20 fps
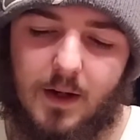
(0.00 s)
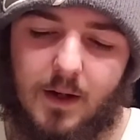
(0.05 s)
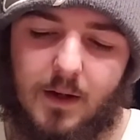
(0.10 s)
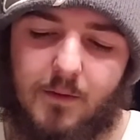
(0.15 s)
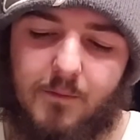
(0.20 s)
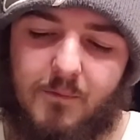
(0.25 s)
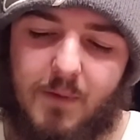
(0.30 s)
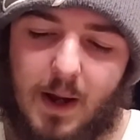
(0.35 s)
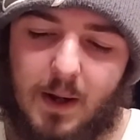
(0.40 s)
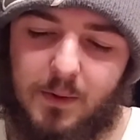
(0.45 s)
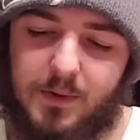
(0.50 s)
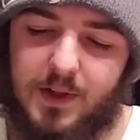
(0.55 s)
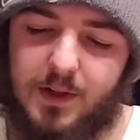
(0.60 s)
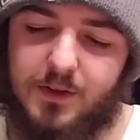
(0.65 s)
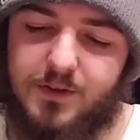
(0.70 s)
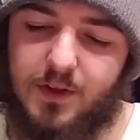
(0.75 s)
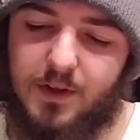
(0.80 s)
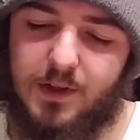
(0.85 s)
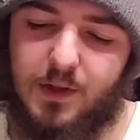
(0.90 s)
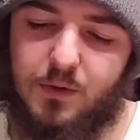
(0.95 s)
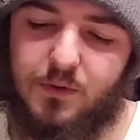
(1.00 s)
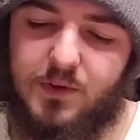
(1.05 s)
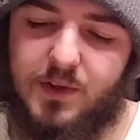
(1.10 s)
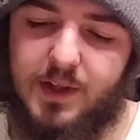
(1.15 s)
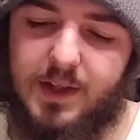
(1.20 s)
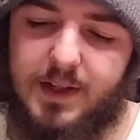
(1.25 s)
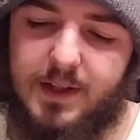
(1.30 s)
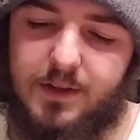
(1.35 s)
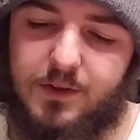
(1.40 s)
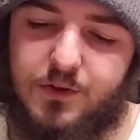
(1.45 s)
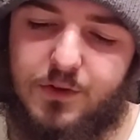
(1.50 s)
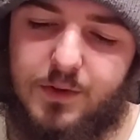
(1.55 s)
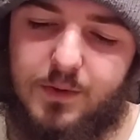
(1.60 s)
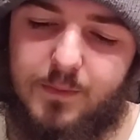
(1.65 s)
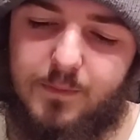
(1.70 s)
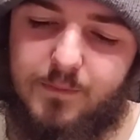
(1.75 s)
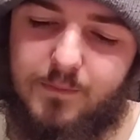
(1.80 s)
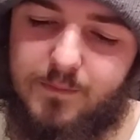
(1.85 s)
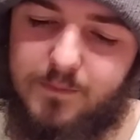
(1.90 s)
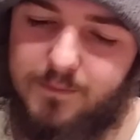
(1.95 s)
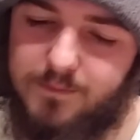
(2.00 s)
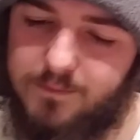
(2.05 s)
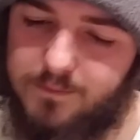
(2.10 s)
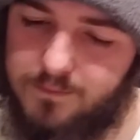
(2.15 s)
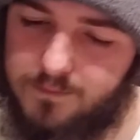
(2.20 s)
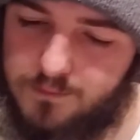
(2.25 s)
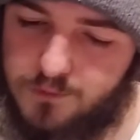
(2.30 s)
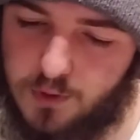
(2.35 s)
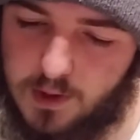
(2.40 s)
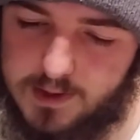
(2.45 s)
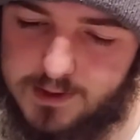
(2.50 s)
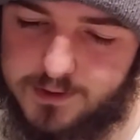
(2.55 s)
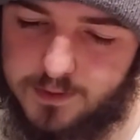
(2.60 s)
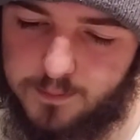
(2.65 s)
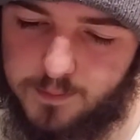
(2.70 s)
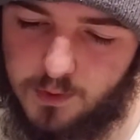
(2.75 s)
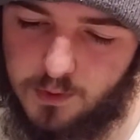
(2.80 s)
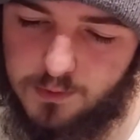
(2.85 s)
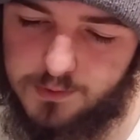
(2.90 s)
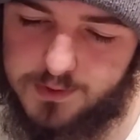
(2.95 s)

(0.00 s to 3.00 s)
Failures are usually traceable